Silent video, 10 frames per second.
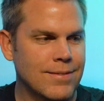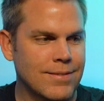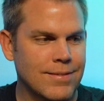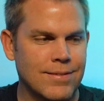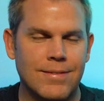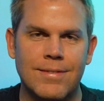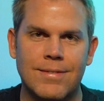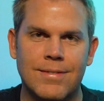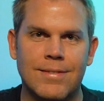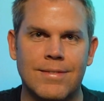
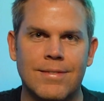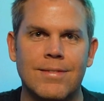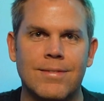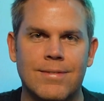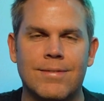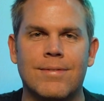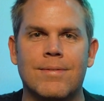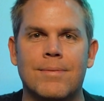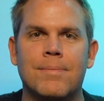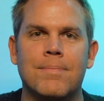
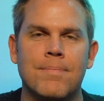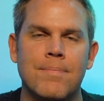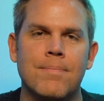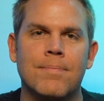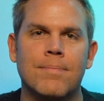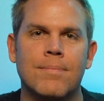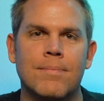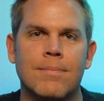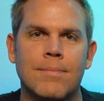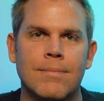
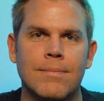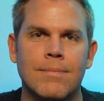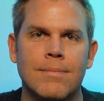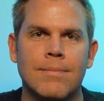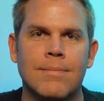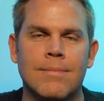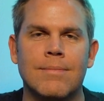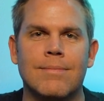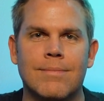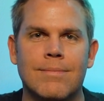
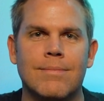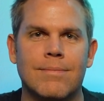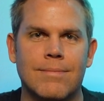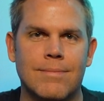[no speech]